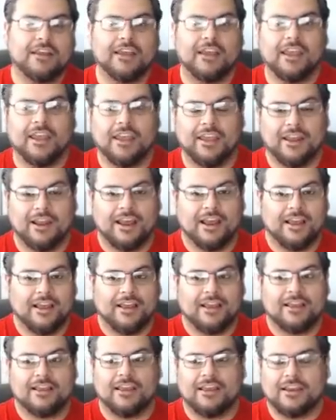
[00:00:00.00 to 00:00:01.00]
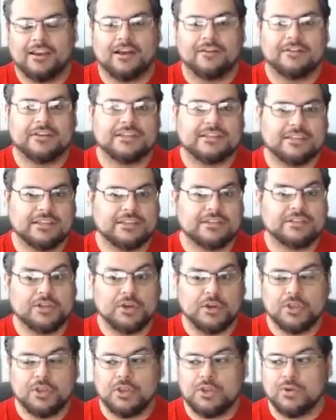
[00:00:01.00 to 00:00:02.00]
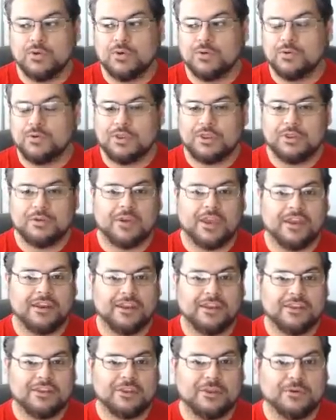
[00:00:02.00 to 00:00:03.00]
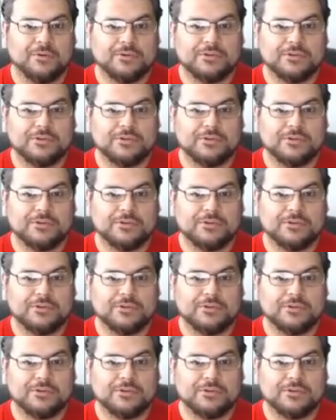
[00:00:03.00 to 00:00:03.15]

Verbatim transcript: And, uh, and obviously, so you, you kind of use your